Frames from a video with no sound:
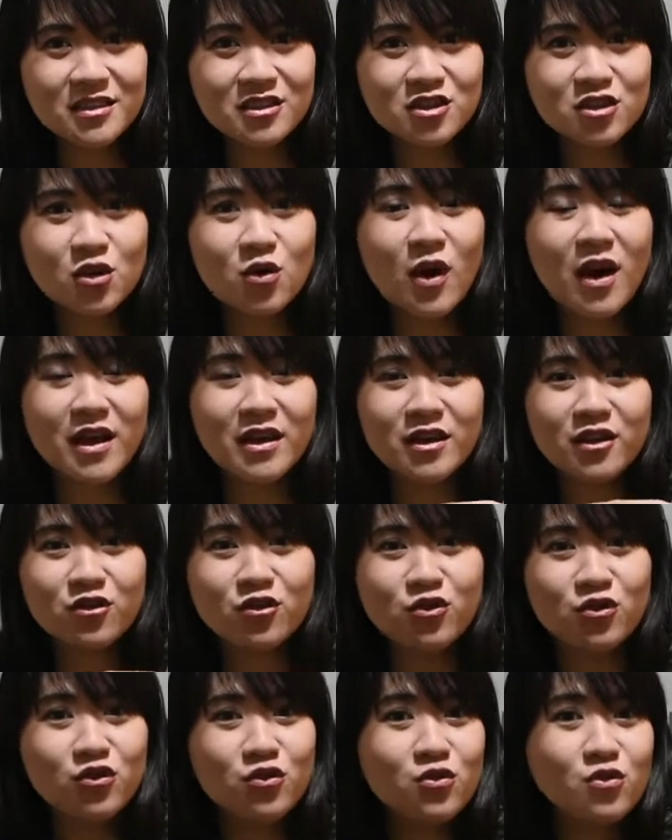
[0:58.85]
so I need
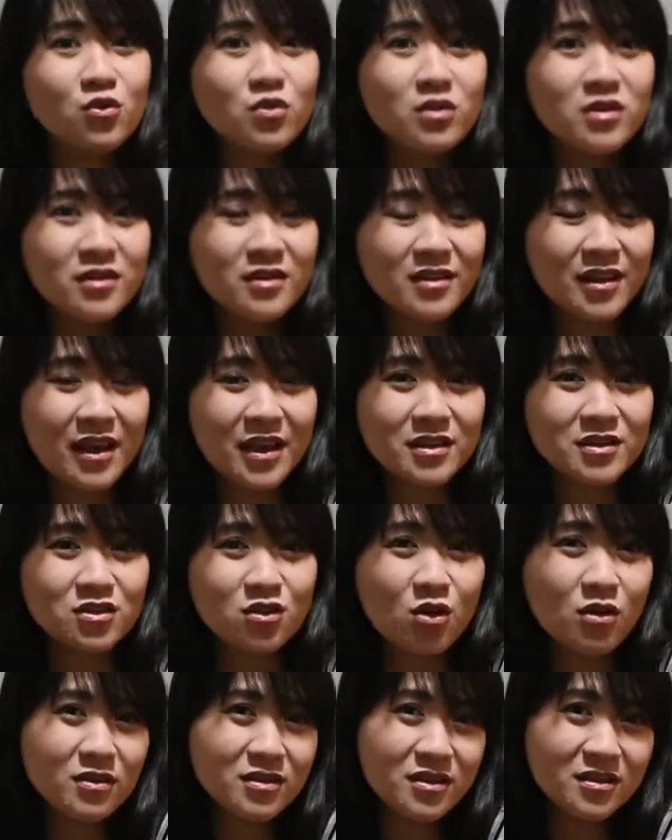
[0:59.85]
to do tests
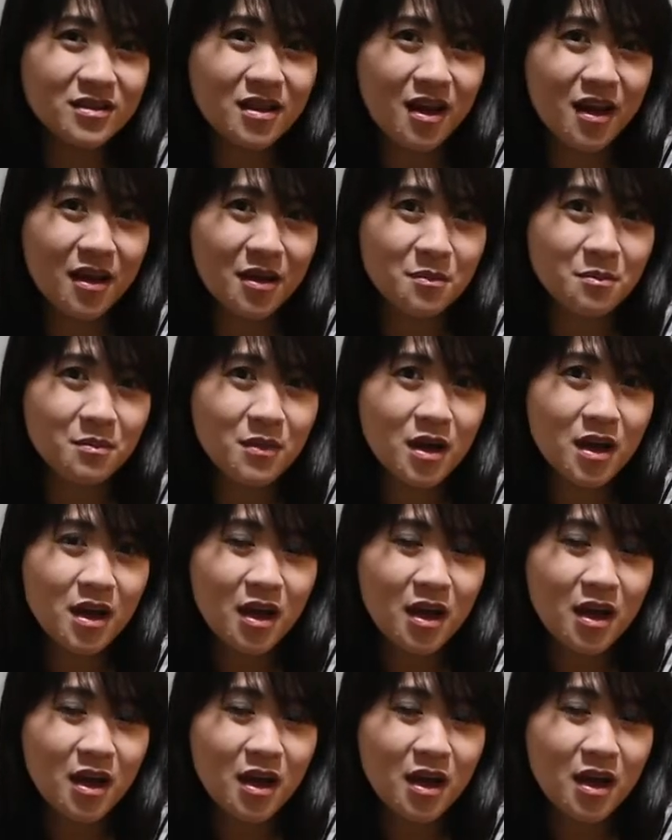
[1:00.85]
all the time